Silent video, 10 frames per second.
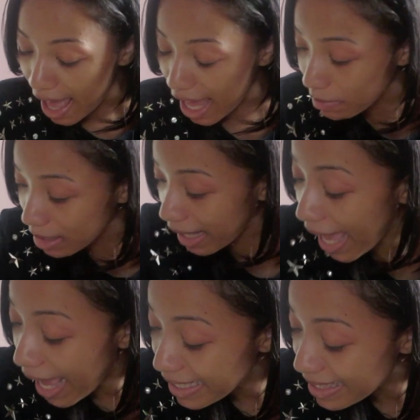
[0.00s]
And
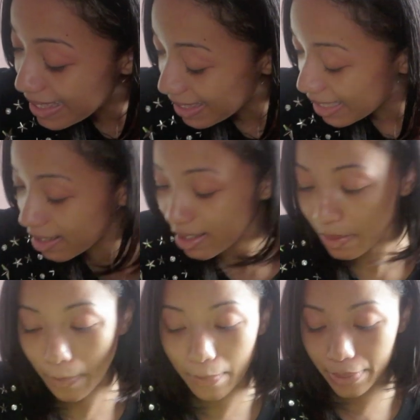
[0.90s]
last
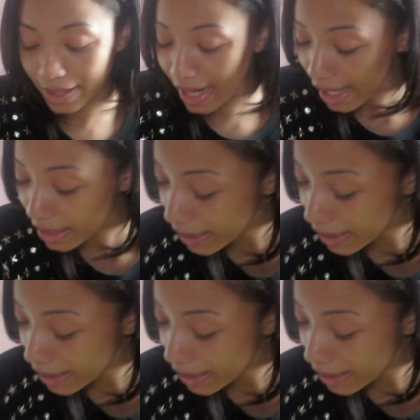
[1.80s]
but not